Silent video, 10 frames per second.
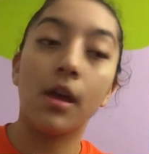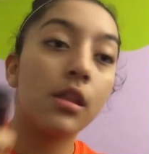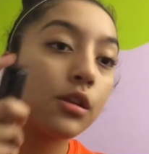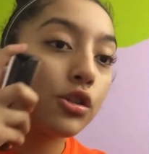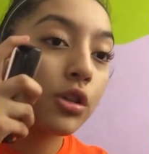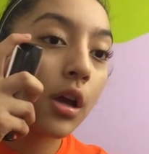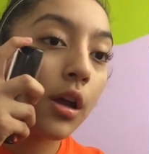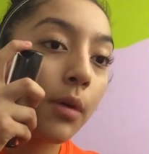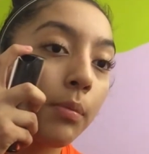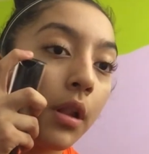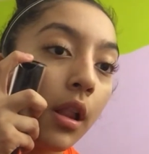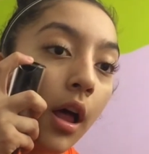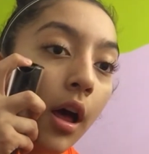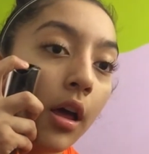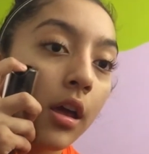and then just kind of
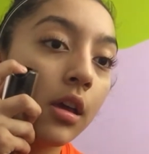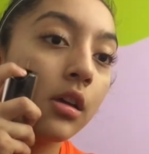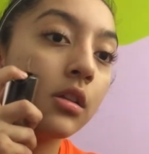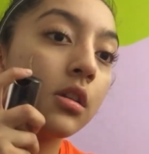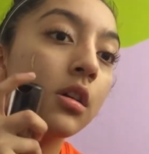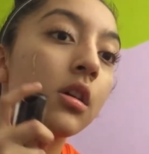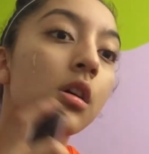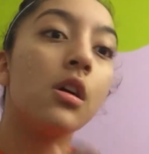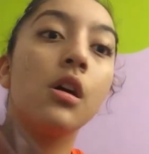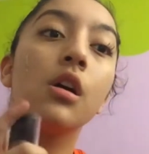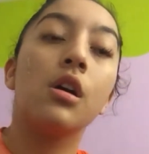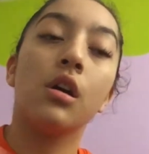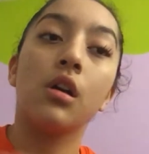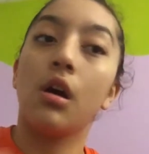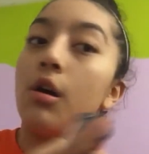apply it
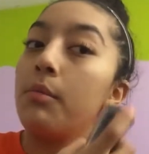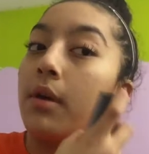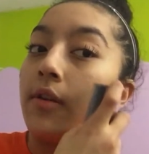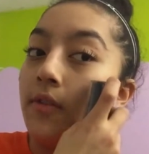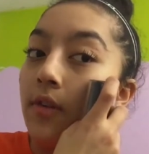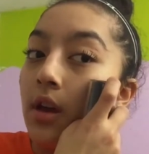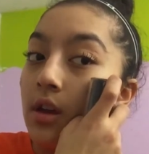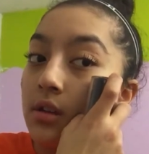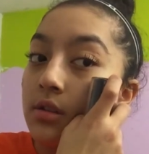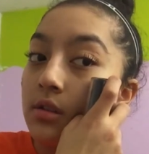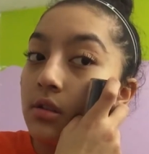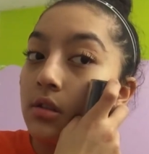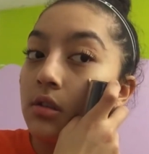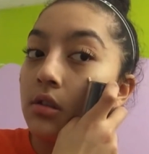on my face.